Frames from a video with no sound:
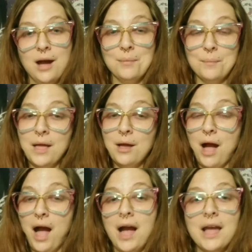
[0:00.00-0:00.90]

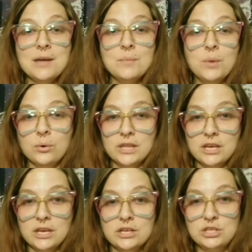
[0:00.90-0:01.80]
I am
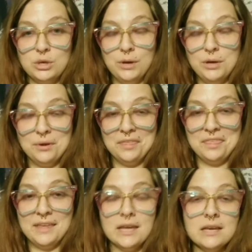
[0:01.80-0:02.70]
only going to do it
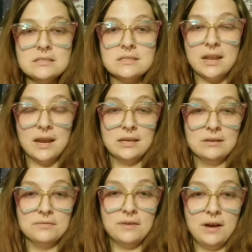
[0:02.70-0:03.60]
with things that I
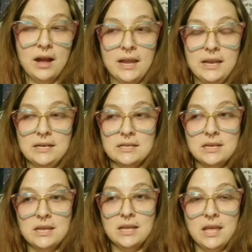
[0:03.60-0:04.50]
can
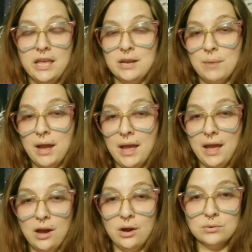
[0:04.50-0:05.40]
find in my
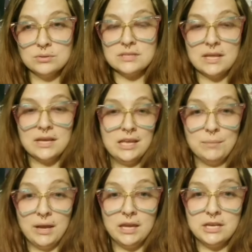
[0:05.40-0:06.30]
house, like
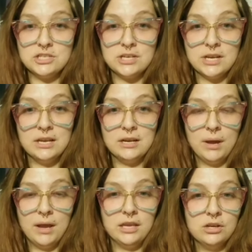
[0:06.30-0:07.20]
in my
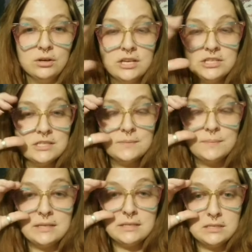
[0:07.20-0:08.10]
kitchen, kitchen
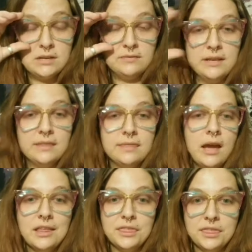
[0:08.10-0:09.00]
spices, stuff
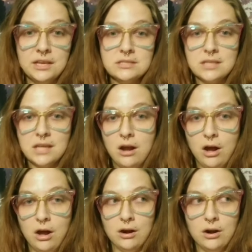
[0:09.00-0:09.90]
like that. Things that
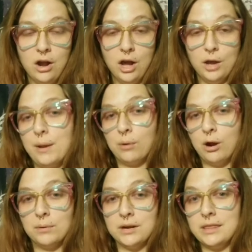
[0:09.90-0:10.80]
are on my
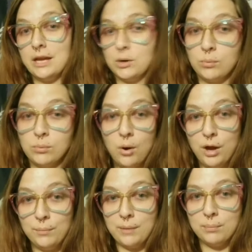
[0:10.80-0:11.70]
property, that
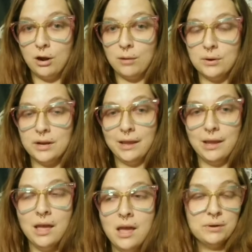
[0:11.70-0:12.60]
grow on my
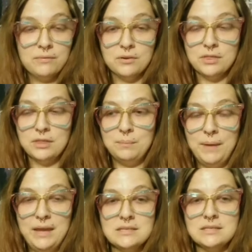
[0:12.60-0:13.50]
property. For
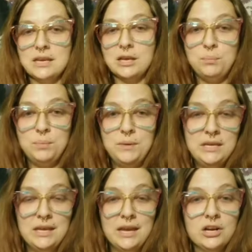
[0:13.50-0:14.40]
the basic
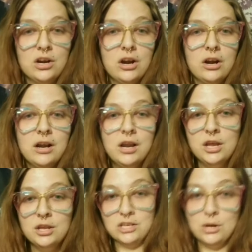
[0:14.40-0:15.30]
beginner,
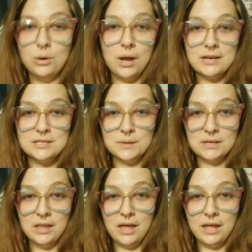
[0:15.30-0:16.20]
don't gotta
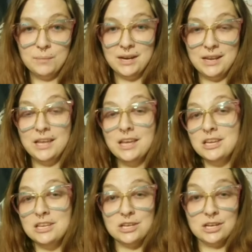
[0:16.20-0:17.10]
spend a lot of money.
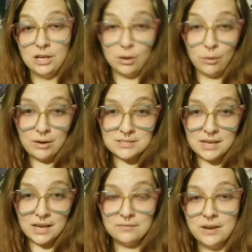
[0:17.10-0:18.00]
You can go
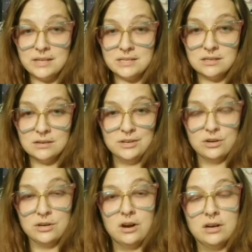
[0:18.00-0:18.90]
outside and find stuff
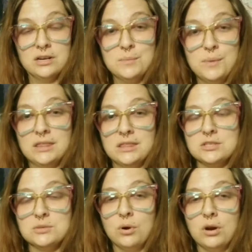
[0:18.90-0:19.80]
in your yard to make
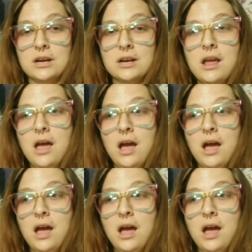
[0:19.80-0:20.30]
this work.